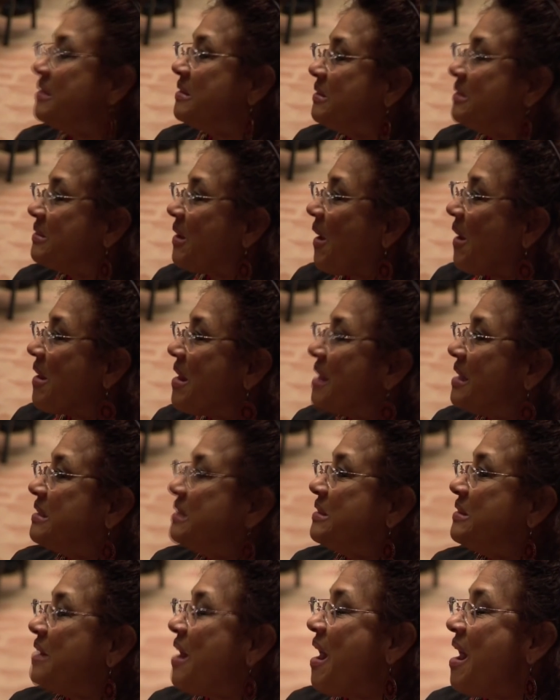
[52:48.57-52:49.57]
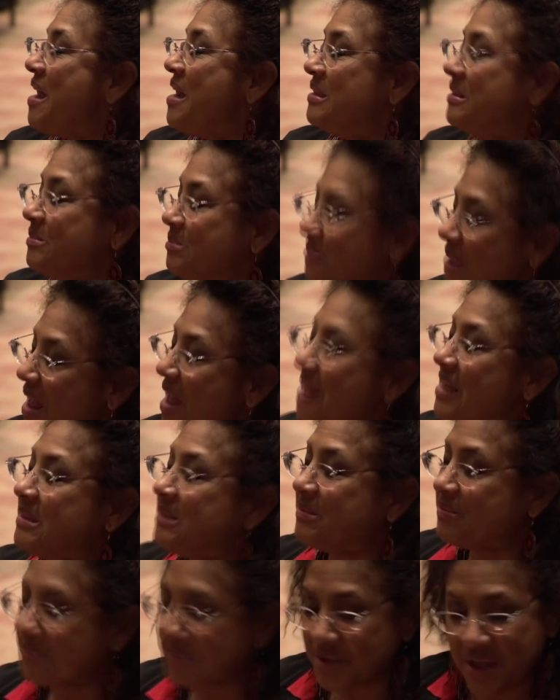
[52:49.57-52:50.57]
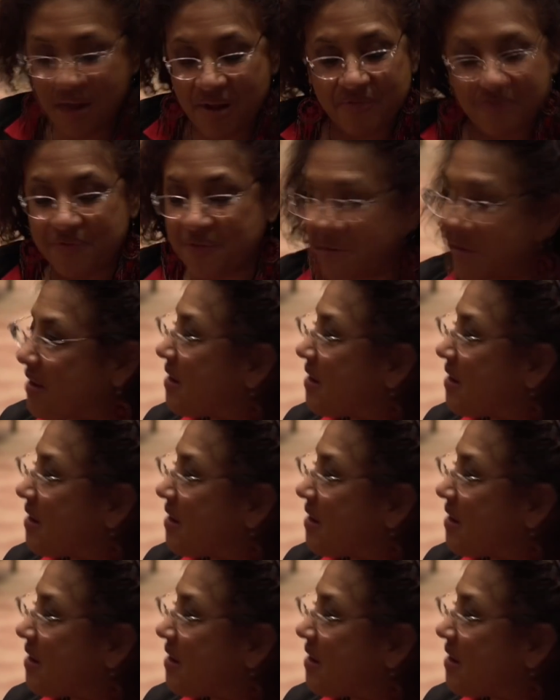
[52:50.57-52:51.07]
that every knee, am I preaching